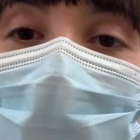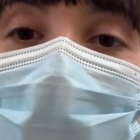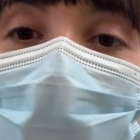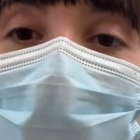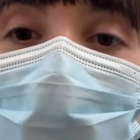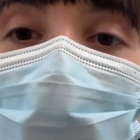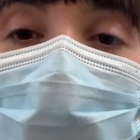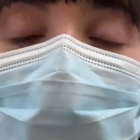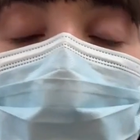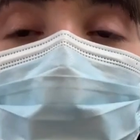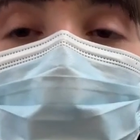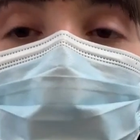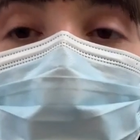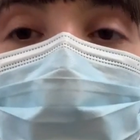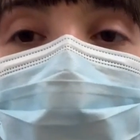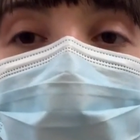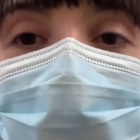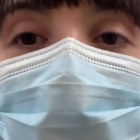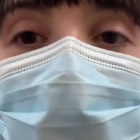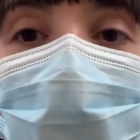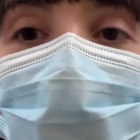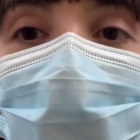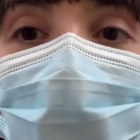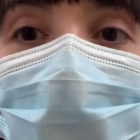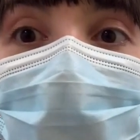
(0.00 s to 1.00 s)

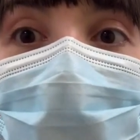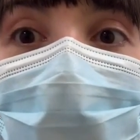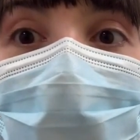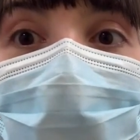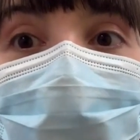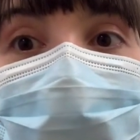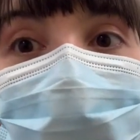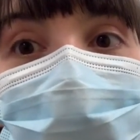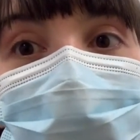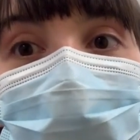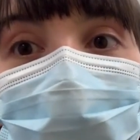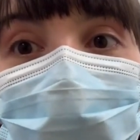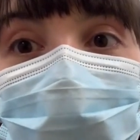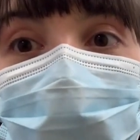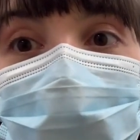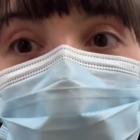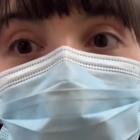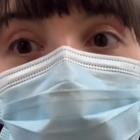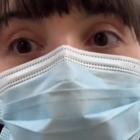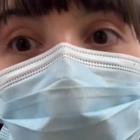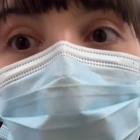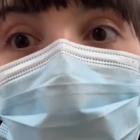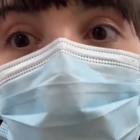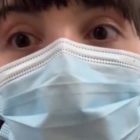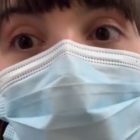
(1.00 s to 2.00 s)
And then once
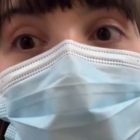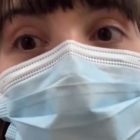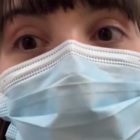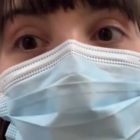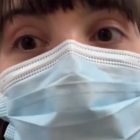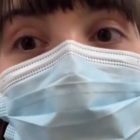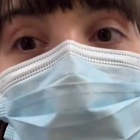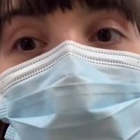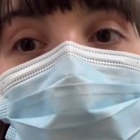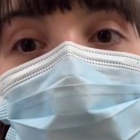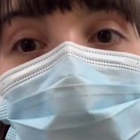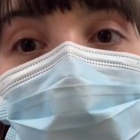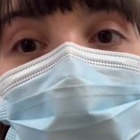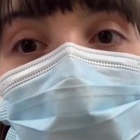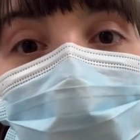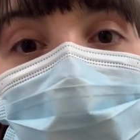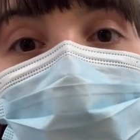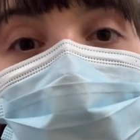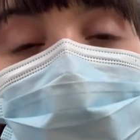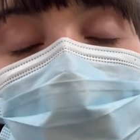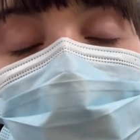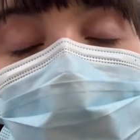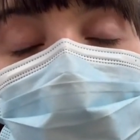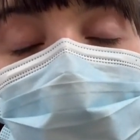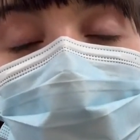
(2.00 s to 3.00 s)
all the wires were on,
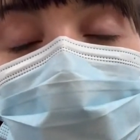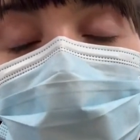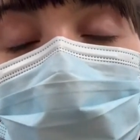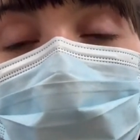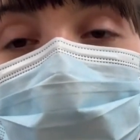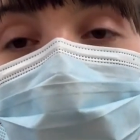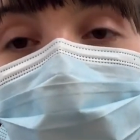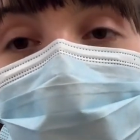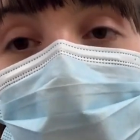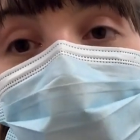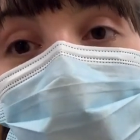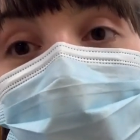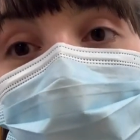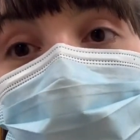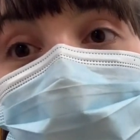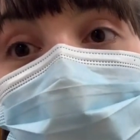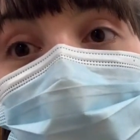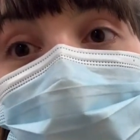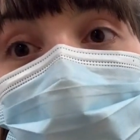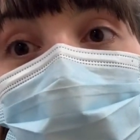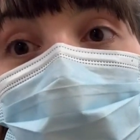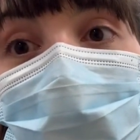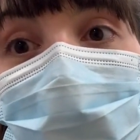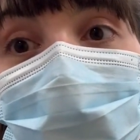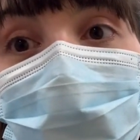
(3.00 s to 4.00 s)
obviously he was tying
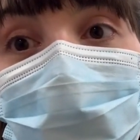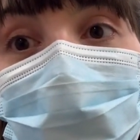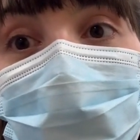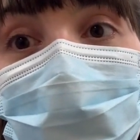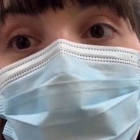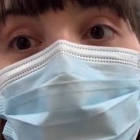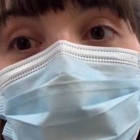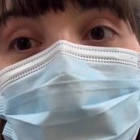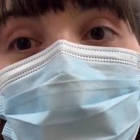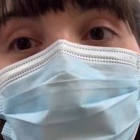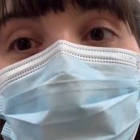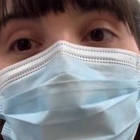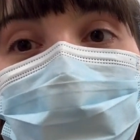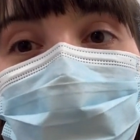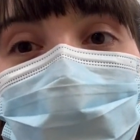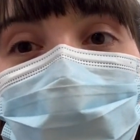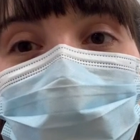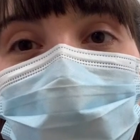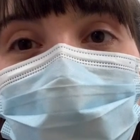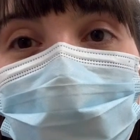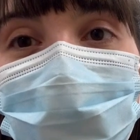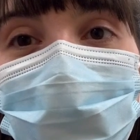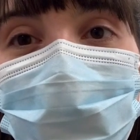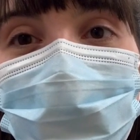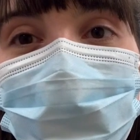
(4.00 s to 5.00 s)
himself up in knots
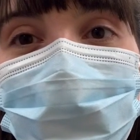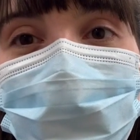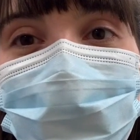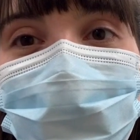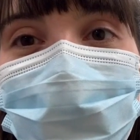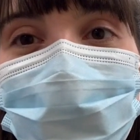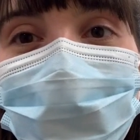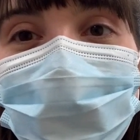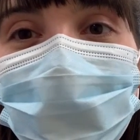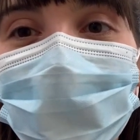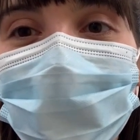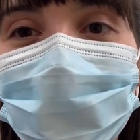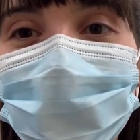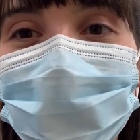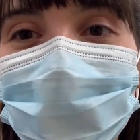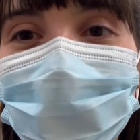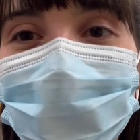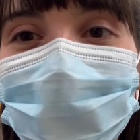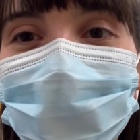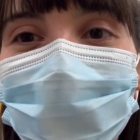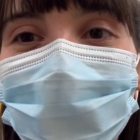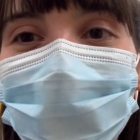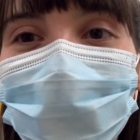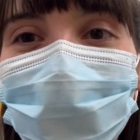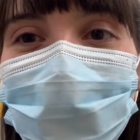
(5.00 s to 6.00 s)
because
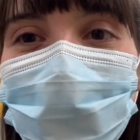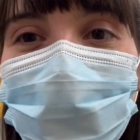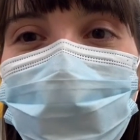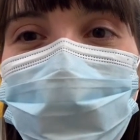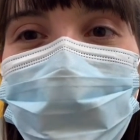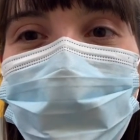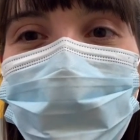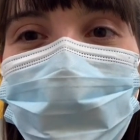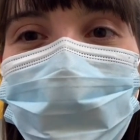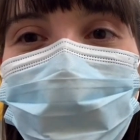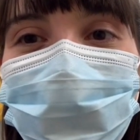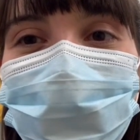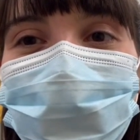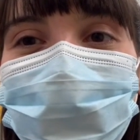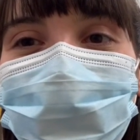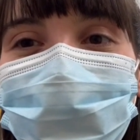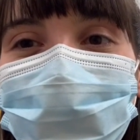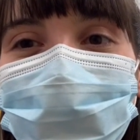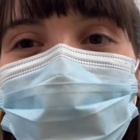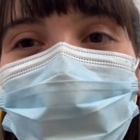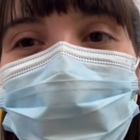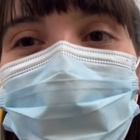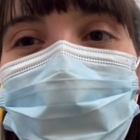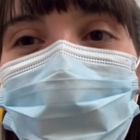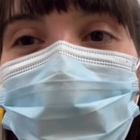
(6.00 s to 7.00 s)
he
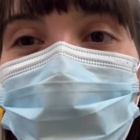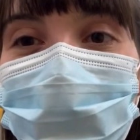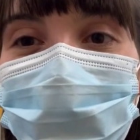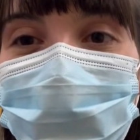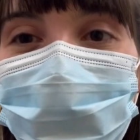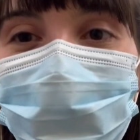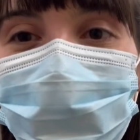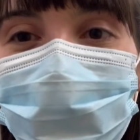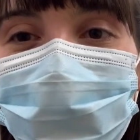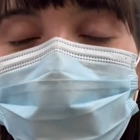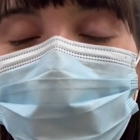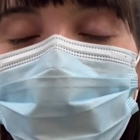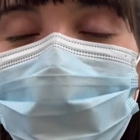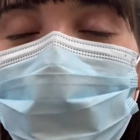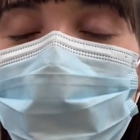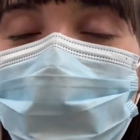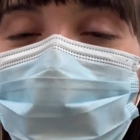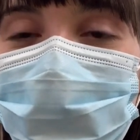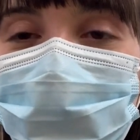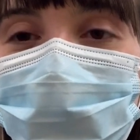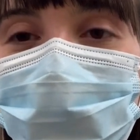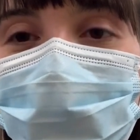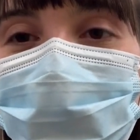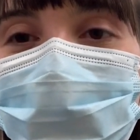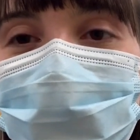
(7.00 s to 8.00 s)
didn't know
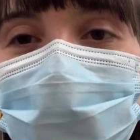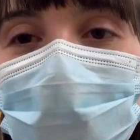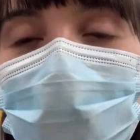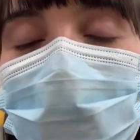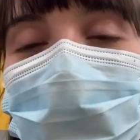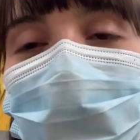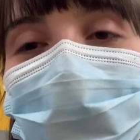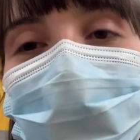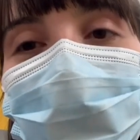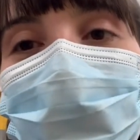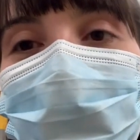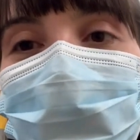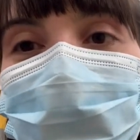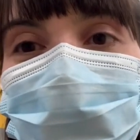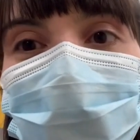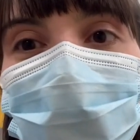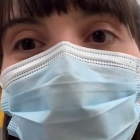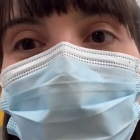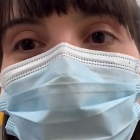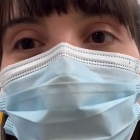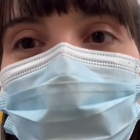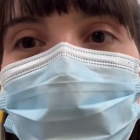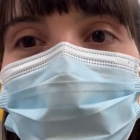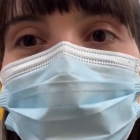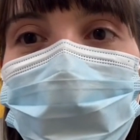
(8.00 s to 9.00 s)
what was happening and he was
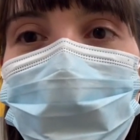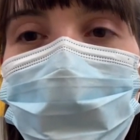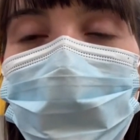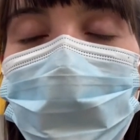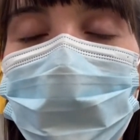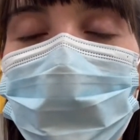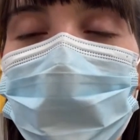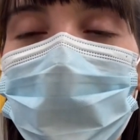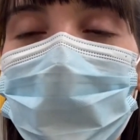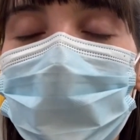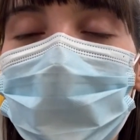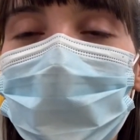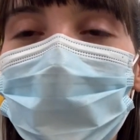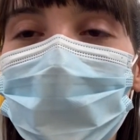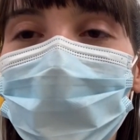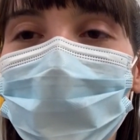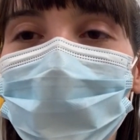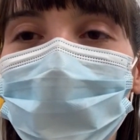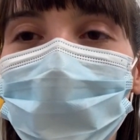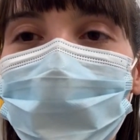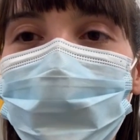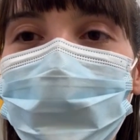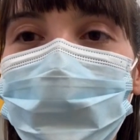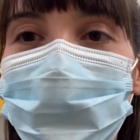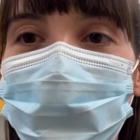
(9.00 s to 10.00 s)
half asleep.
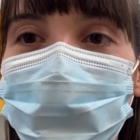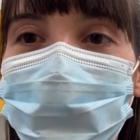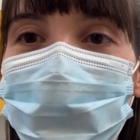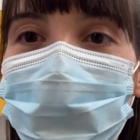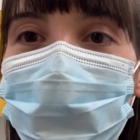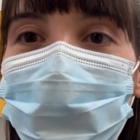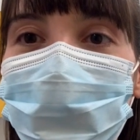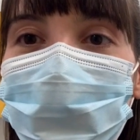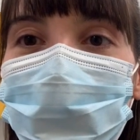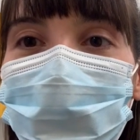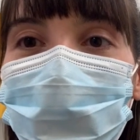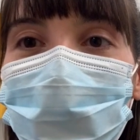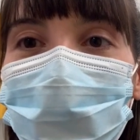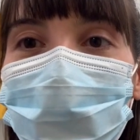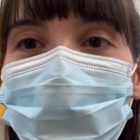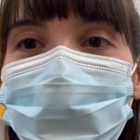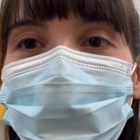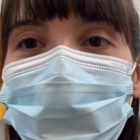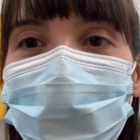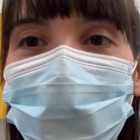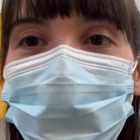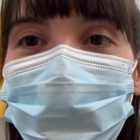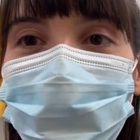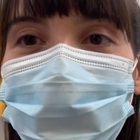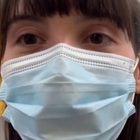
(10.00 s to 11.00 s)
So it took a wee while
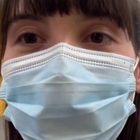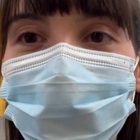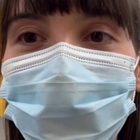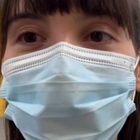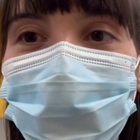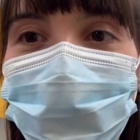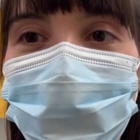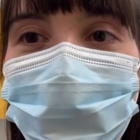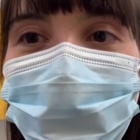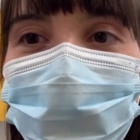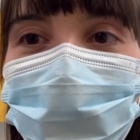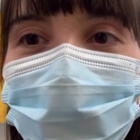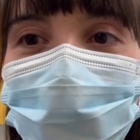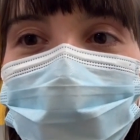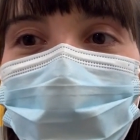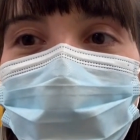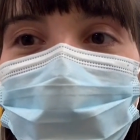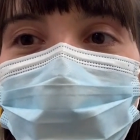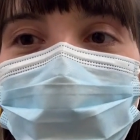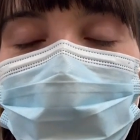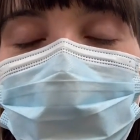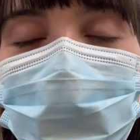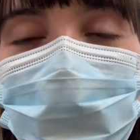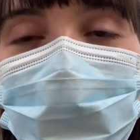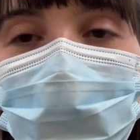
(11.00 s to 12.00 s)
to get him still enough to get
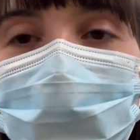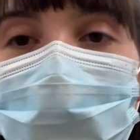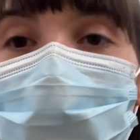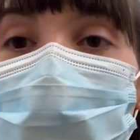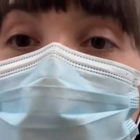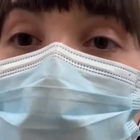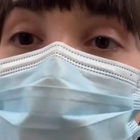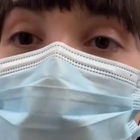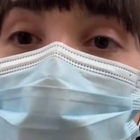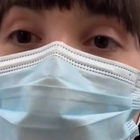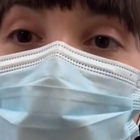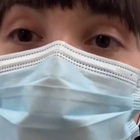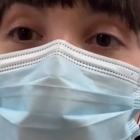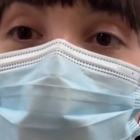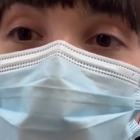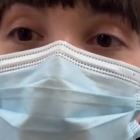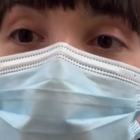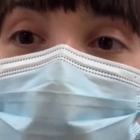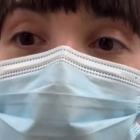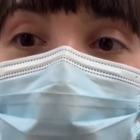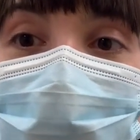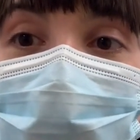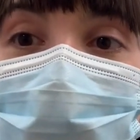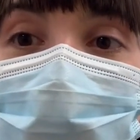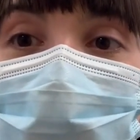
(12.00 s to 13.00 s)
the tracing, but we've got
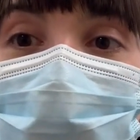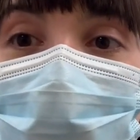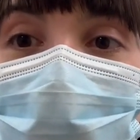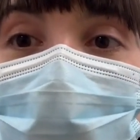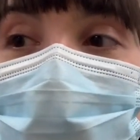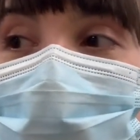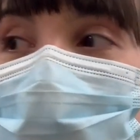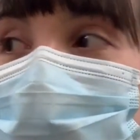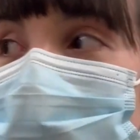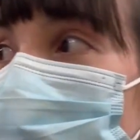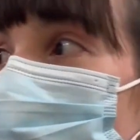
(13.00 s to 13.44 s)
it now and